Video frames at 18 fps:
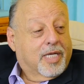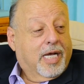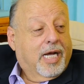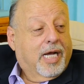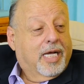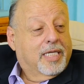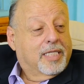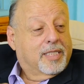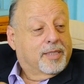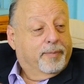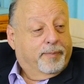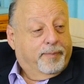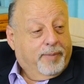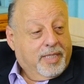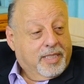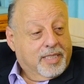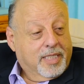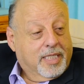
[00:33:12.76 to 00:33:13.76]
guys
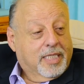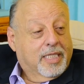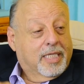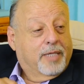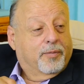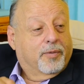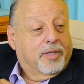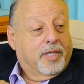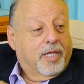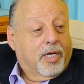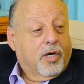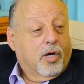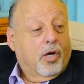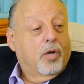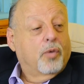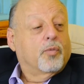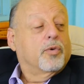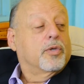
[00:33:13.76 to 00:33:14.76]
basically what they
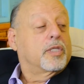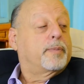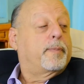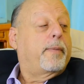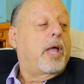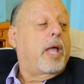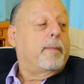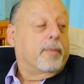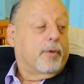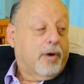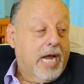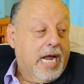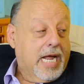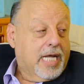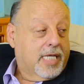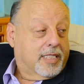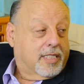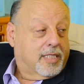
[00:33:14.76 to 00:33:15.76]
called was paper
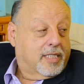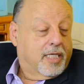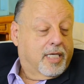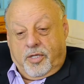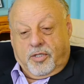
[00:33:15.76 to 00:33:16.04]
ads.